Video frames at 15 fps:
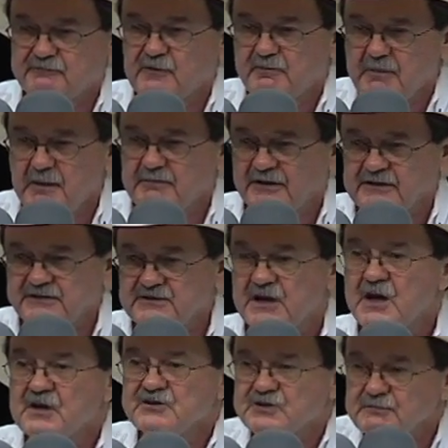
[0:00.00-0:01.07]
of Republicans
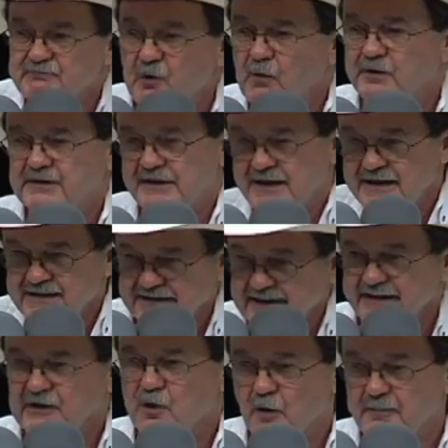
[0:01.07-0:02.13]
support
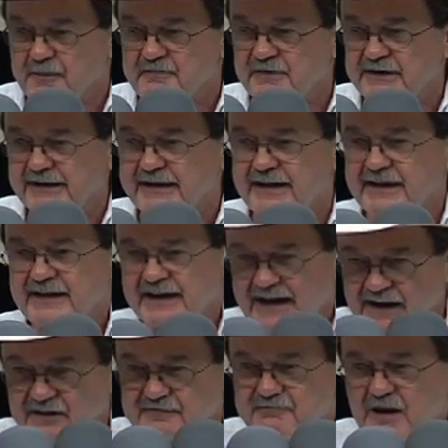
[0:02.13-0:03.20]
getting corporate money
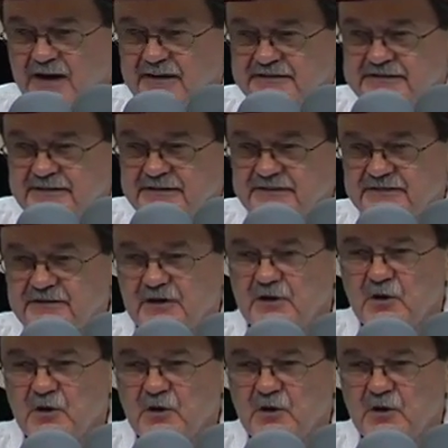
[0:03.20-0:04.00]
out of politics.